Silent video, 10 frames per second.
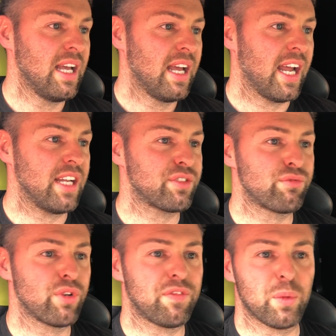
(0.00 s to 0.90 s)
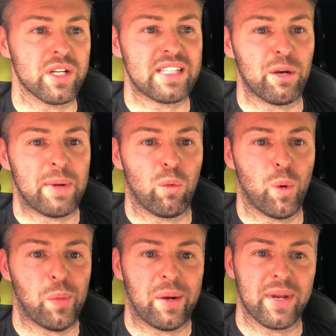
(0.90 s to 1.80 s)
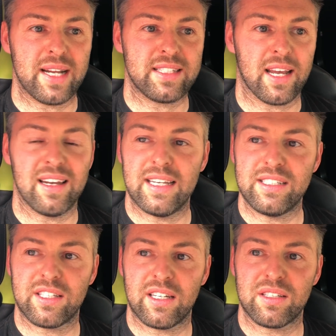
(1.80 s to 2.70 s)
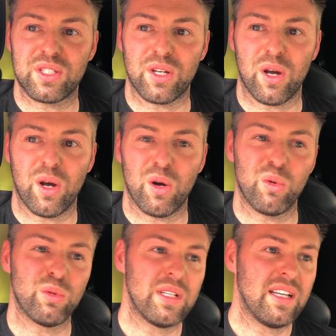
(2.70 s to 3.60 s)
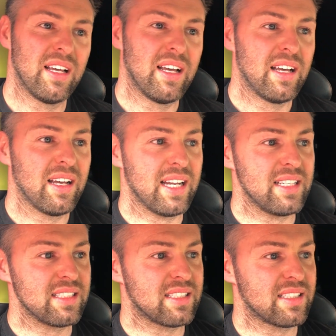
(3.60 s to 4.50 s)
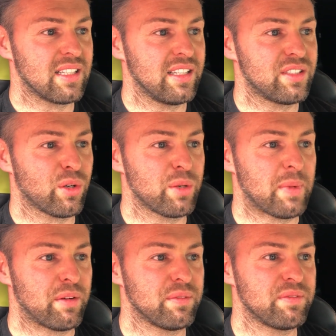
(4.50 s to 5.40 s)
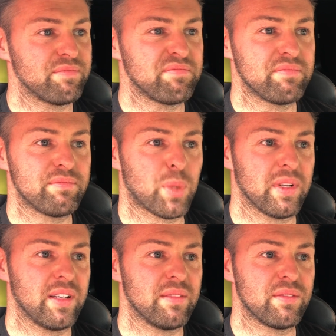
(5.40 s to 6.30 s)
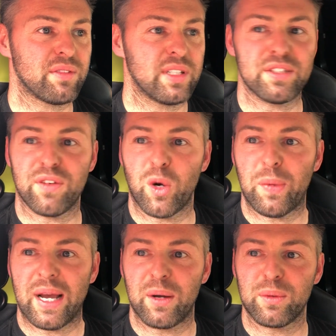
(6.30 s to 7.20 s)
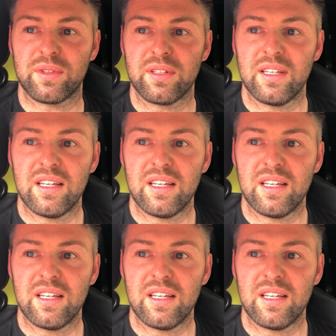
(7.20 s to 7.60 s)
It's roughly works out about £1.88 a litre. So it's you're talking about probably £3 to £4.